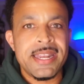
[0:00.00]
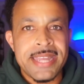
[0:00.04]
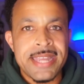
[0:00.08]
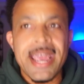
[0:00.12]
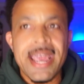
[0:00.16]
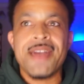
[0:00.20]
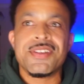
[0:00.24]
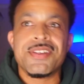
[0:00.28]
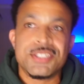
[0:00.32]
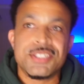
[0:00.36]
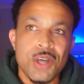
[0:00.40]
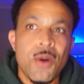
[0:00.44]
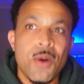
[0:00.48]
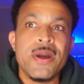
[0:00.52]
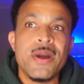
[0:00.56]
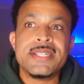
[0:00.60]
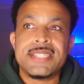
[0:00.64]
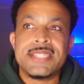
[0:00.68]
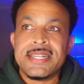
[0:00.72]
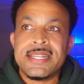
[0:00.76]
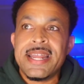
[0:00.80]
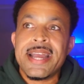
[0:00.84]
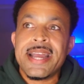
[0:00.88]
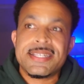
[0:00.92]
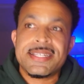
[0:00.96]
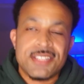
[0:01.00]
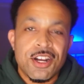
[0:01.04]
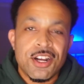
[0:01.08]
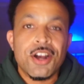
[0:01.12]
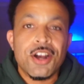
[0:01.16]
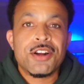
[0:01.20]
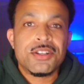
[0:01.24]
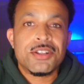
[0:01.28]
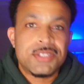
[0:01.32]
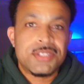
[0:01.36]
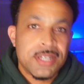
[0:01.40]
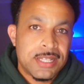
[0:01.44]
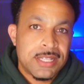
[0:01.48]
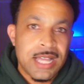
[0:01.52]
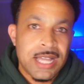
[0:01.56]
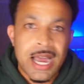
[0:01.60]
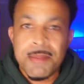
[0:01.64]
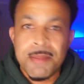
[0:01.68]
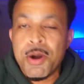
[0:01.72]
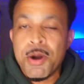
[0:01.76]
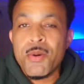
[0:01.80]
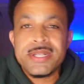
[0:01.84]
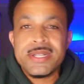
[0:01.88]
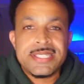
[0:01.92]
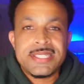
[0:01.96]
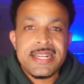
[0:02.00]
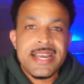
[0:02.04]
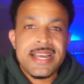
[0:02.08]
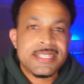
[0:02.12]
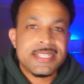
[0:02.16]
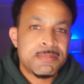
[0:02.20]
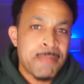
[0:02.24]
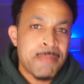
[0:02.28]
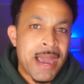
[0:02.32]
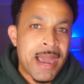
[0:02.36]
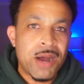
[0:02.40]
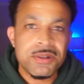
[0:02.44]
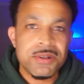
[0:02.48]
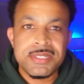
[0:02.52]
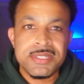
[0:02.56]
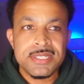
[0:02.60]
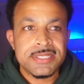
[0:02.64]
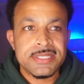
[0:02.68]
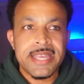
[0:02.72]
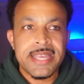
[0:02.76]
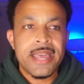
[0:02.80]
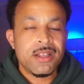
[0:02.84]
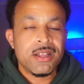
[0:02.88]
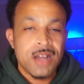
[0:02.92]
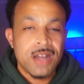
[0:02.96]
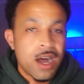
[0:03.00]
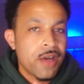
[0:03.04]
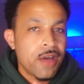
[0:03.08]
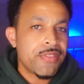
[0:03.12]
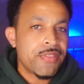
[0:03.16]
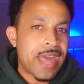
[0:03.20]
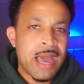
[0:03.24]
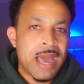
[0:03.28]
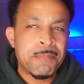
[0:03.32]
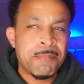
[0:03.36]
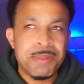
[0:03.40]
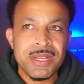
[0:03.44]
Yeah, there's always the next hurdle to climb, always the next mountain to scale, all that.